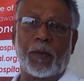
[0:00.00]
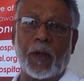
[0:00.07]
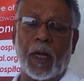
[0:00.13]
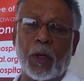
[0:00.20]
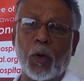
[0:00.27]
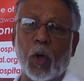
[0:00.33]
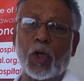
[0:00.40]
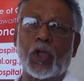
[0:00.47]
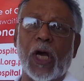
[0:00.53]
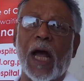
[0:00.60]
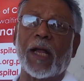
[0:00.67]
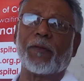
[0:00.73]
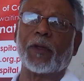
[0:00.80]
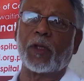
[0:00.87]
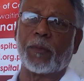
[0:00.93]
And no
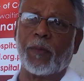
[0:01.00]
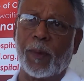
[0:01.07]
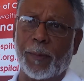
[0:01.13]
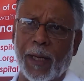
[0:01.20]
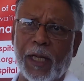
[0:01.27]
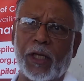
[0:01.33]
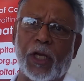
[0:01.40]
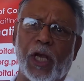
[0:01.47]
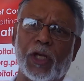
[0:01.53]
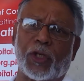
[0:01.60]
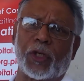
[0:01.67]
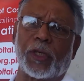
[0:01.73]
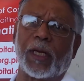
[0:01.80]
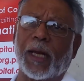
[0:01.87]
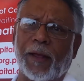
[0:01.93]
charge with
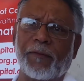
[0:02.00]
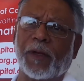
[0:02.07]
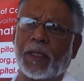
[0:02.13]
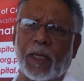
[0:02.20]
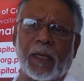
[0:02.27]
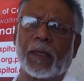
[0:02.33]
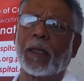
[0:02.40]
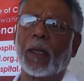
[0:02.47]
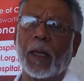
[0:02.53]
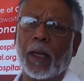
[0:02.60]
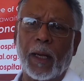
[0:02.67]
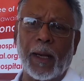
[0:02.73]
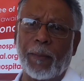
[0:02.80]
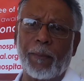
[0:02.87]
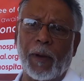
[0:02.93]
medication and everything.
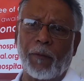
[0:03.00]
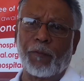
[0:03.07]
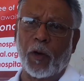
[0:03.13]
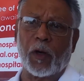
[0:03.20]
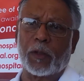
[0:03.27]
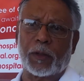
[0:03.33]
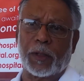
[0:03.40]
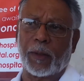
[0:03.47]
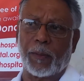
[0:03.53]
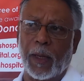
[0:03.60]
Of course,